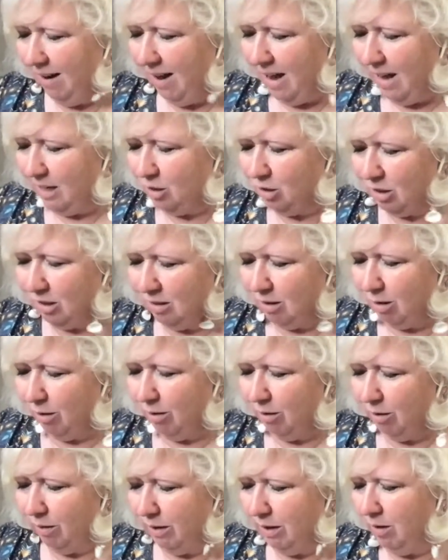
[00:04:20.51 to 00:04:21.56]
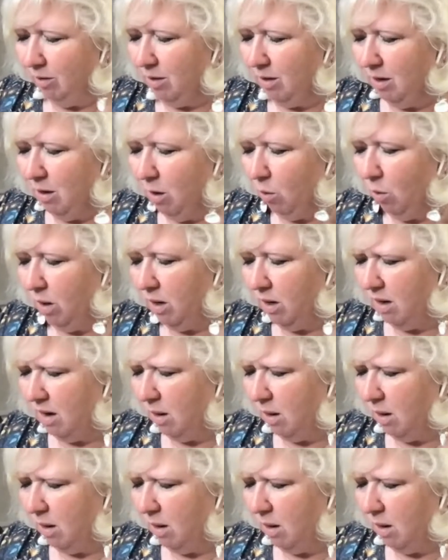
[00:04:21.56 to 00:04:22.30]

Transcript: actually thought earlier, you know what?